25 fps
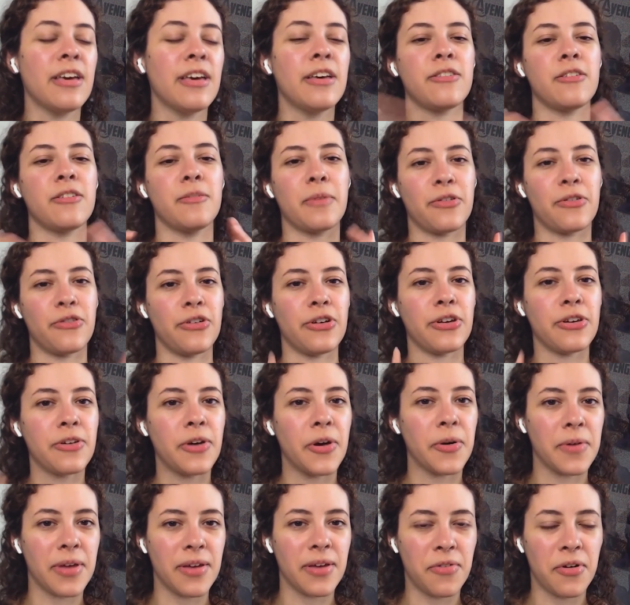So make sure you
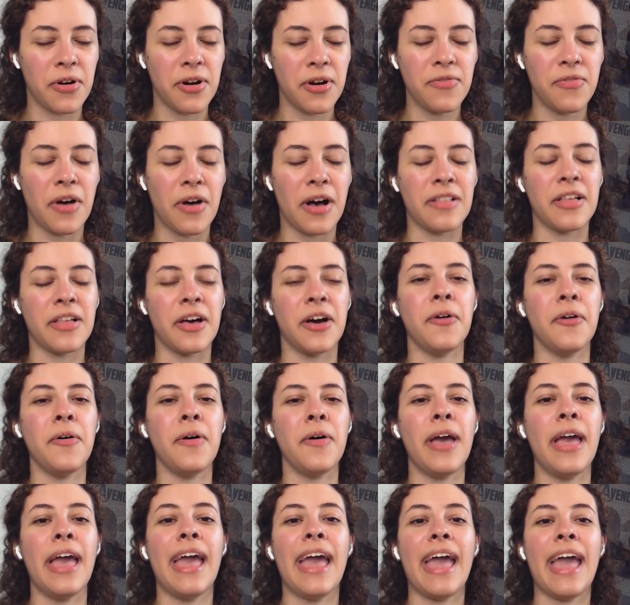go give her a follow.
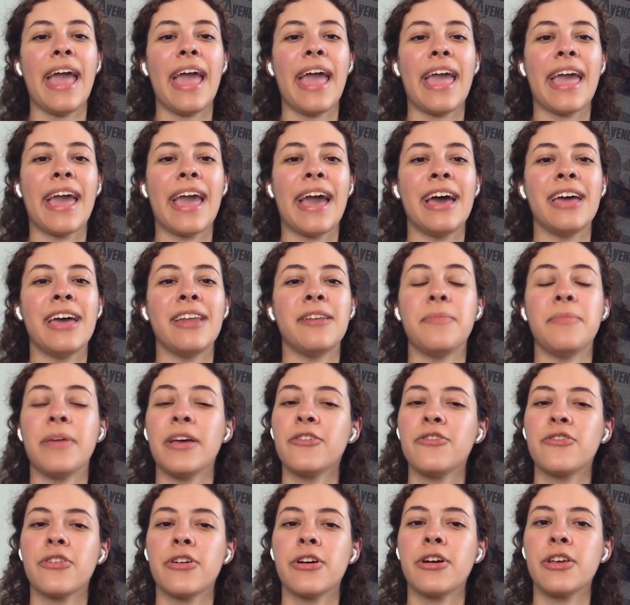And
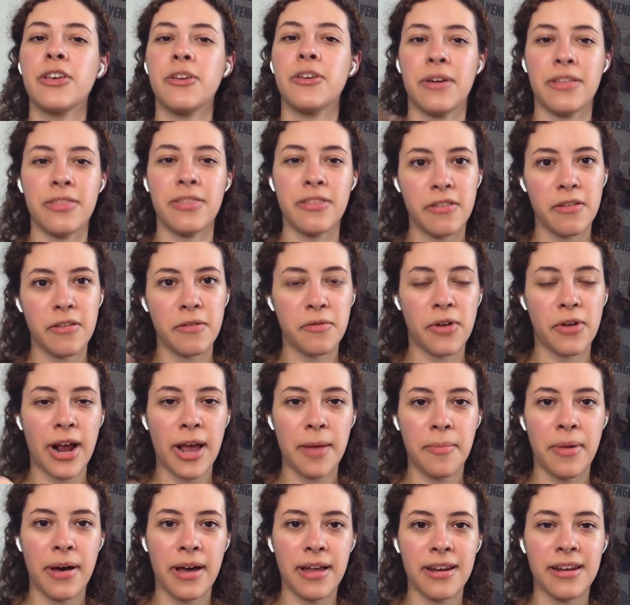make sure you hit the
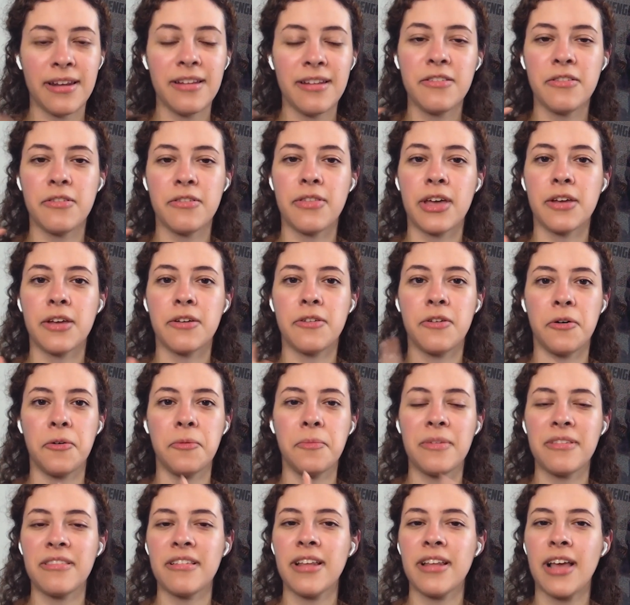subscribe button so that you
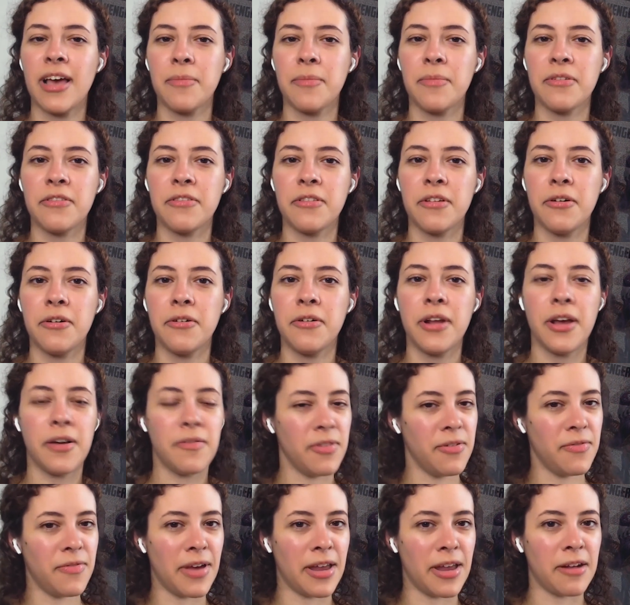don't miss an episode of
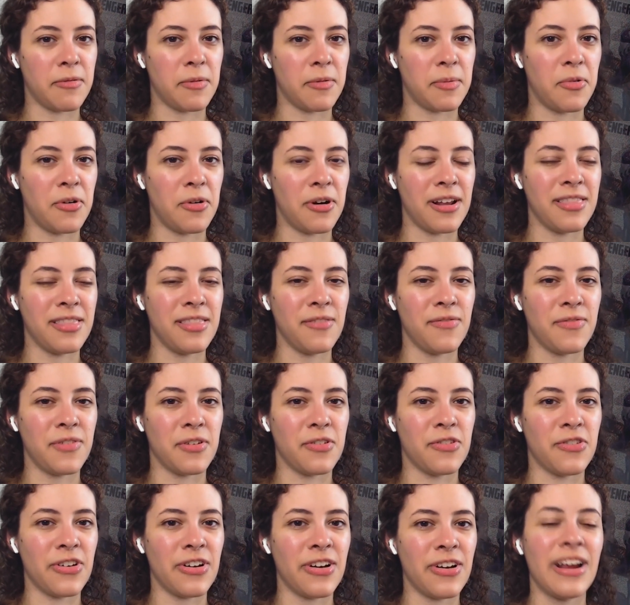the Fandom Report in the
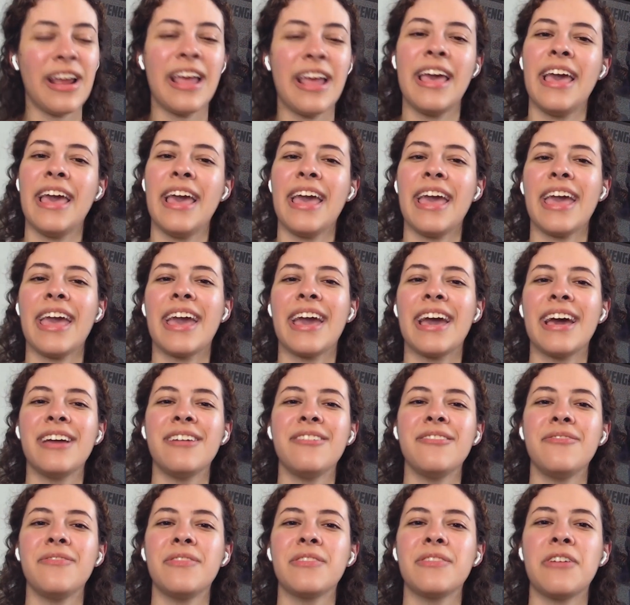future. And
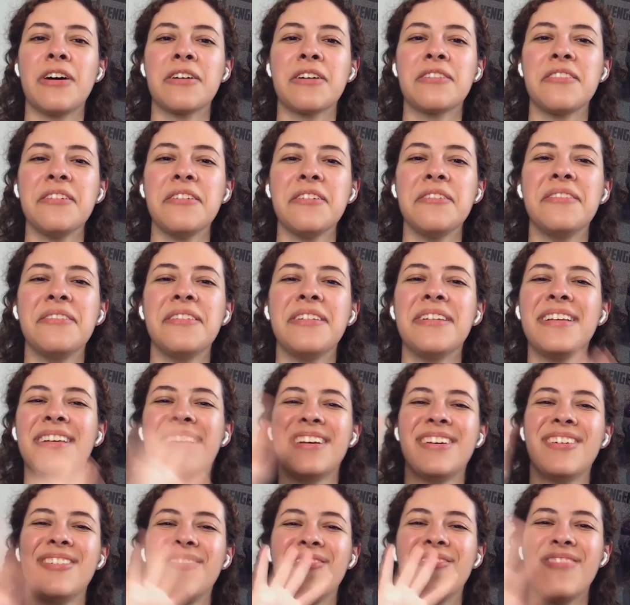we'll talk soon.
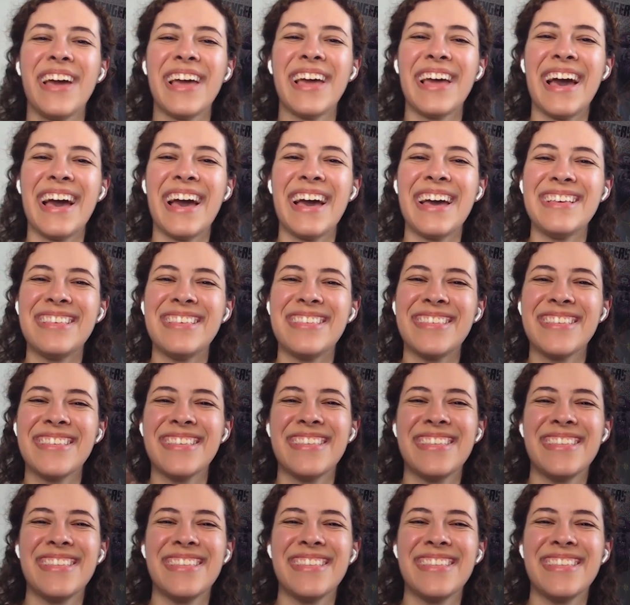Bye, guys.